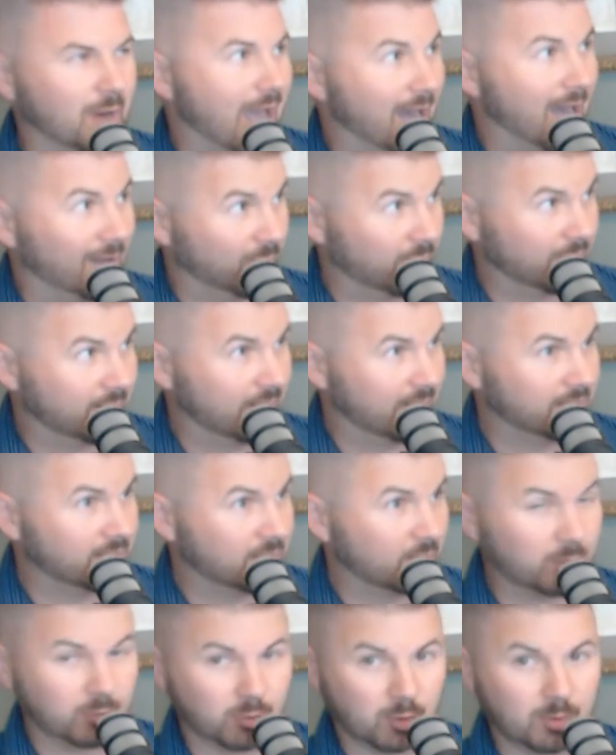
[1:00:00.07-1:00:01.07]

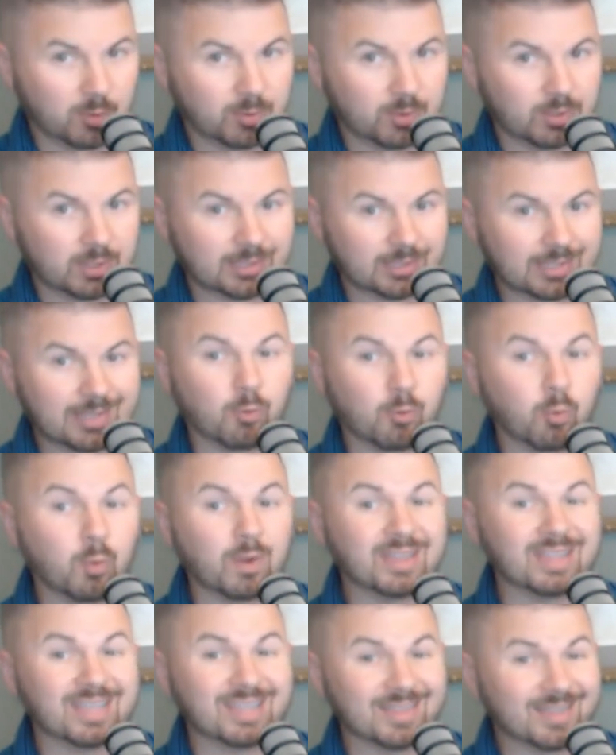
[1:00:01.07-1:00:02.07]
advertising appropriately
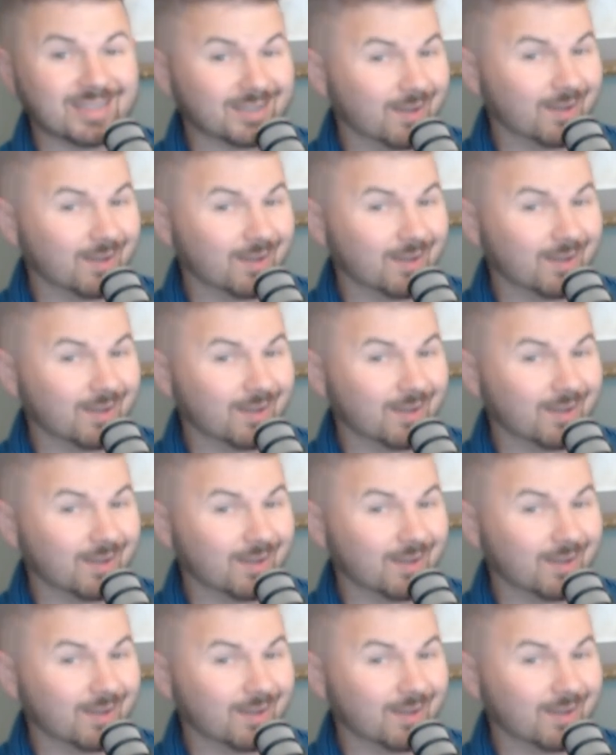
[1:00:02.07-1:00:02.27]
within the